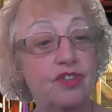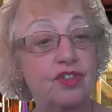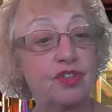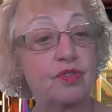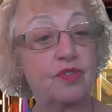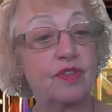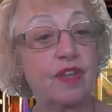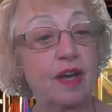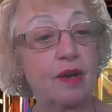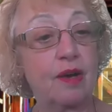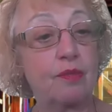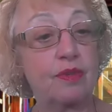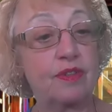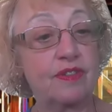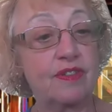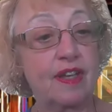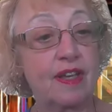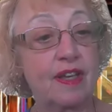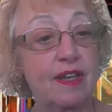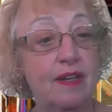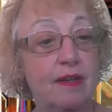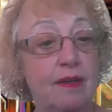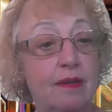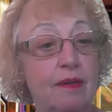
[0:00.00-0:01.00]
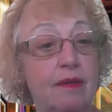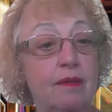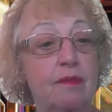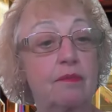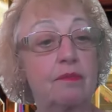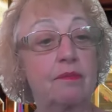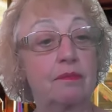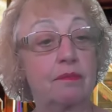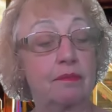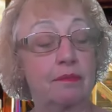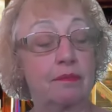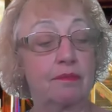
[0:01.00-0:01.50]
So that was like
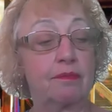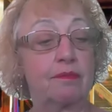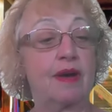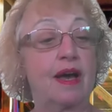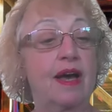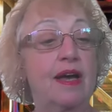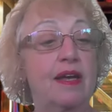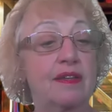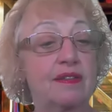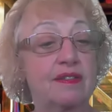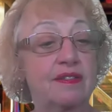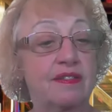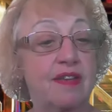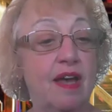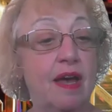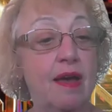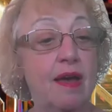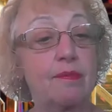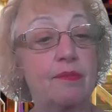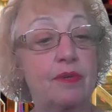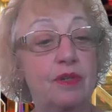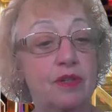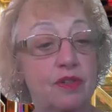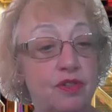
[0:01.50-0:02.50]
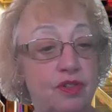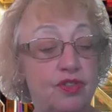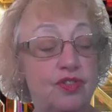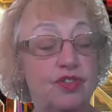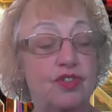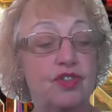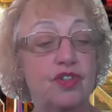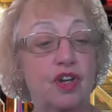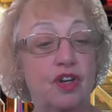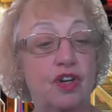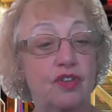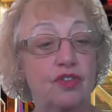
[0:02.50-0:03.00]
my assignment to
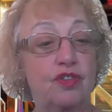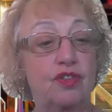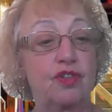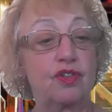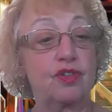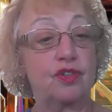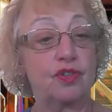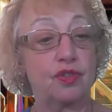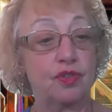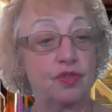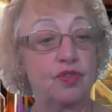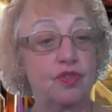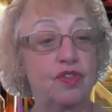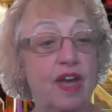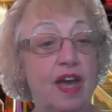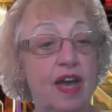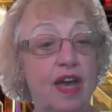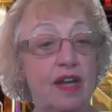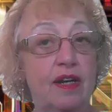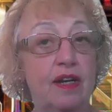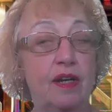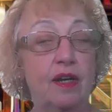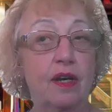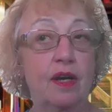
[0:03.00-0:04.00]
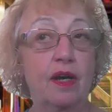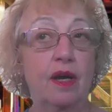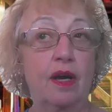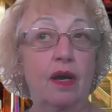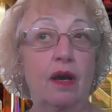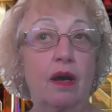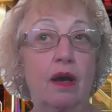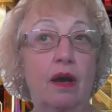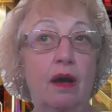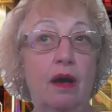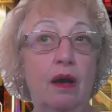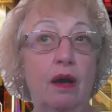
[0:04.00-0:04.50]
start to do that.
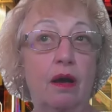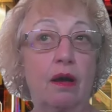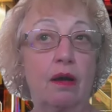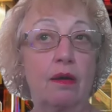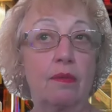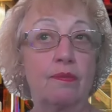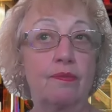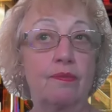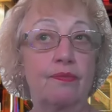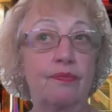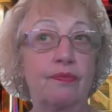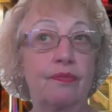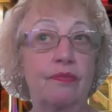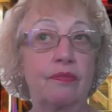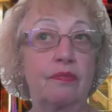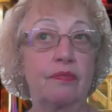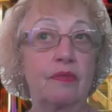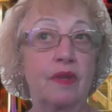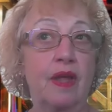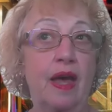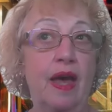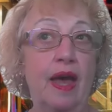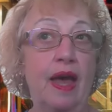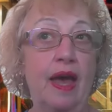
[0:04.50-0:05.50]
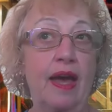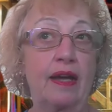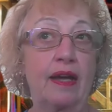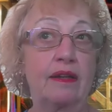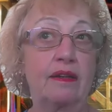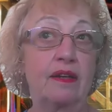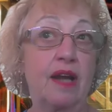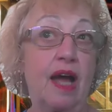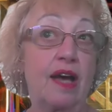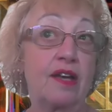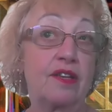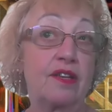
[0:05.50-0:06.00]
Um,
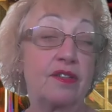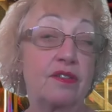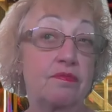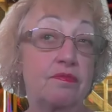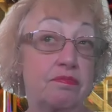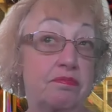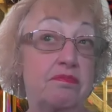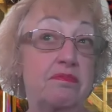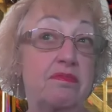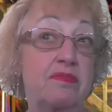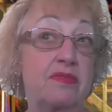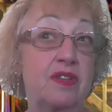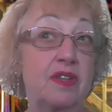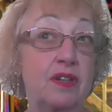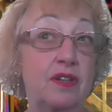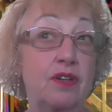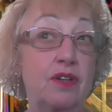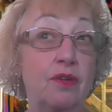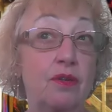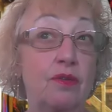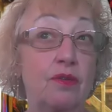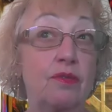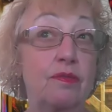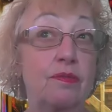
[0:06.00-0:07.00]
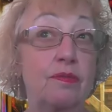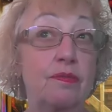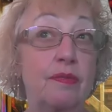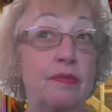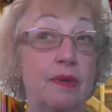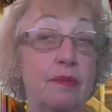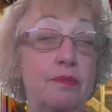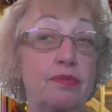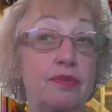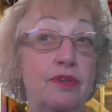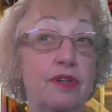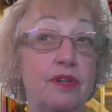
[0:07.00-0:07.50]
and I
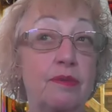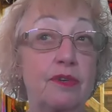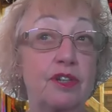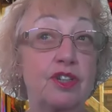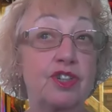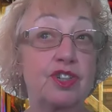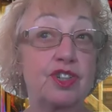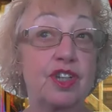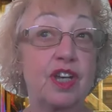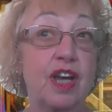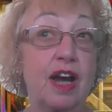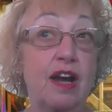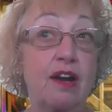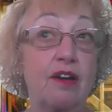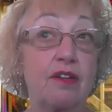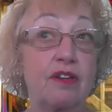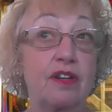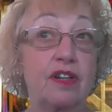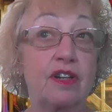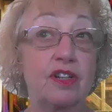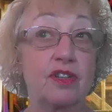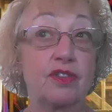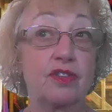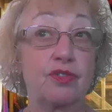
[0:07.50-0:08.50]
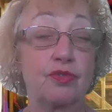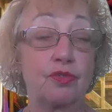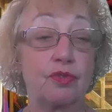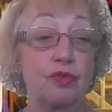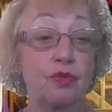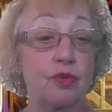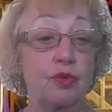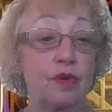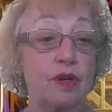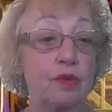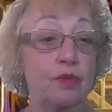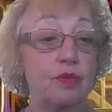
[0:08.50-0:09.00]
pretty much carried it
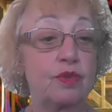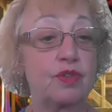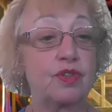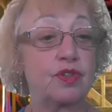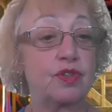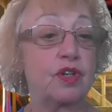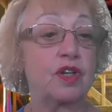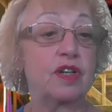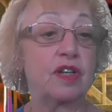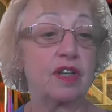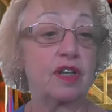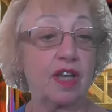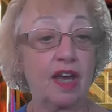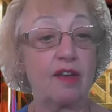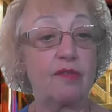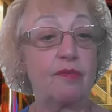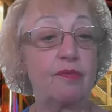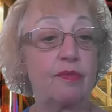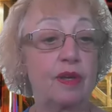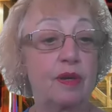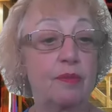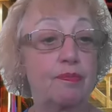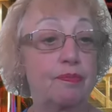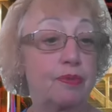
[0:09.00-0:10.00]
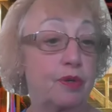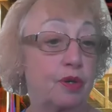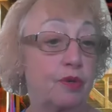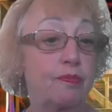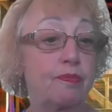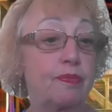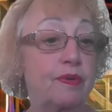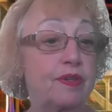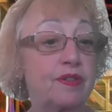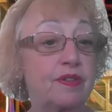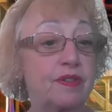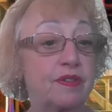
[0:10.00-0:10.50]
through and it was good. It gave me a
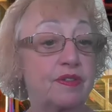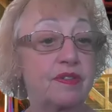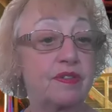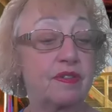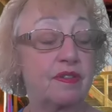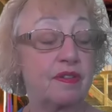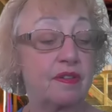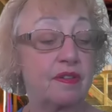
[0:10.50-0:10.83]
purpose,